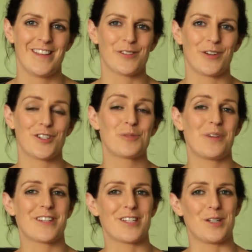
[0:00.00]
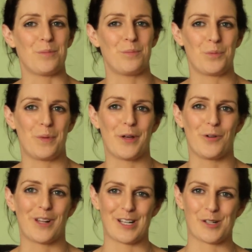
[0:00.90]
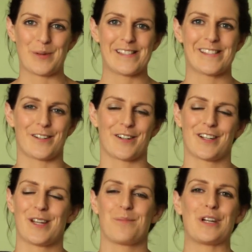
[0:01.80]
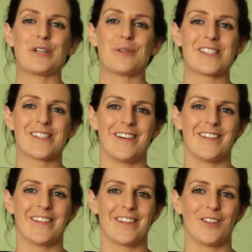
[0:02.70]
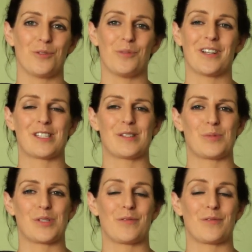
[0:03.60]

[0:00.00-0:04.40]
So I just wanted to put my own little twist or contemporary twist on, you know, what is, I suppose, a